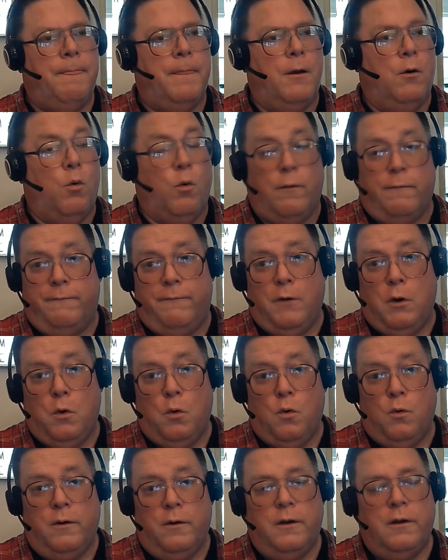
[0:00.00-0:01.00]
or
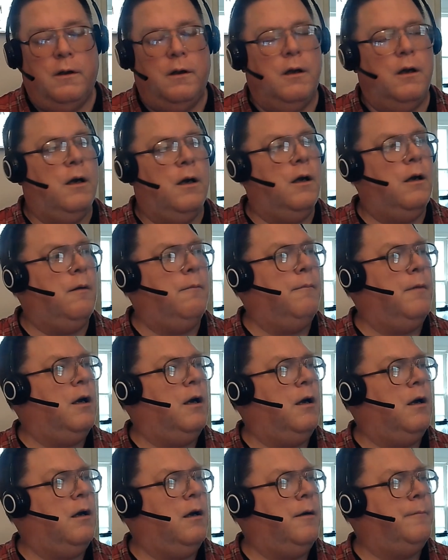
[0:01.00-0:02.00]
phone.
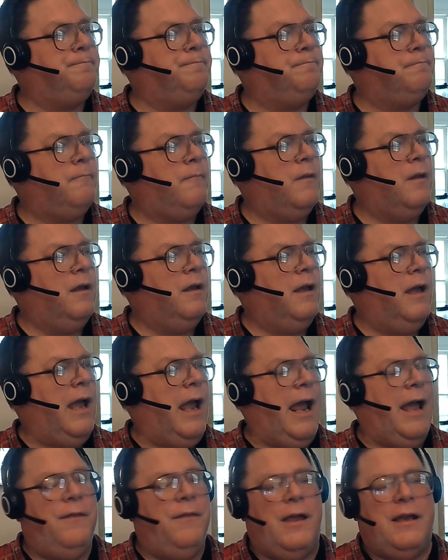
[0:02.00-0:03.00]

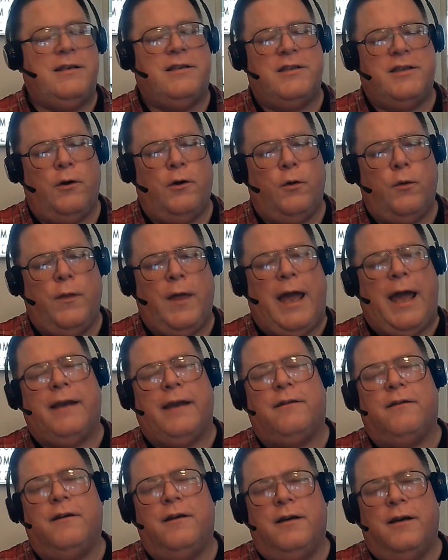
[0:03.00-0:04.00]
And they sell
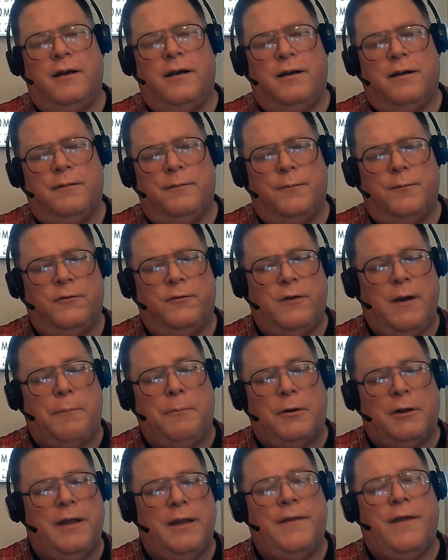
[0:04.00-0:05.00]
that
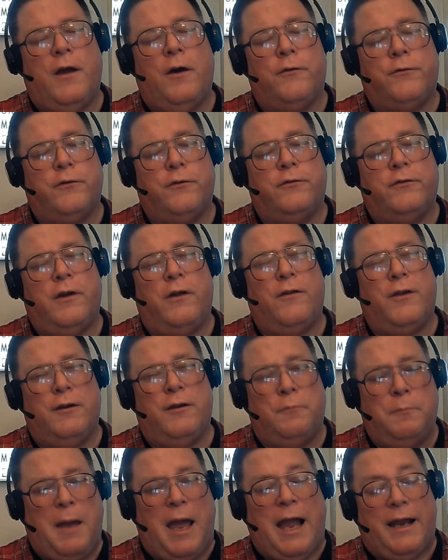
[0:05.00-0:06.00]
separately. They also sell it
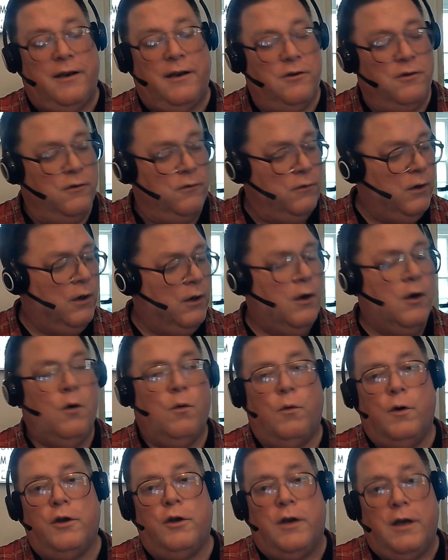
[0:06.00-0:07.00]
as packages
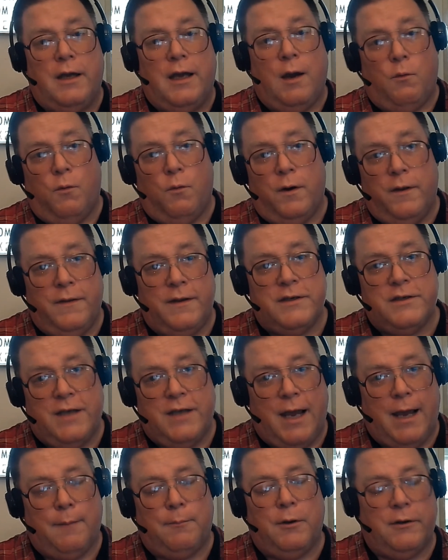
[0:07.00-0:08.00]
where you can get one of these
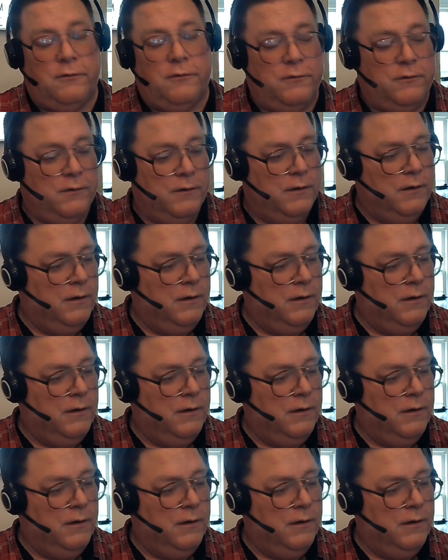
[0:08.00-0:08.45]
tablets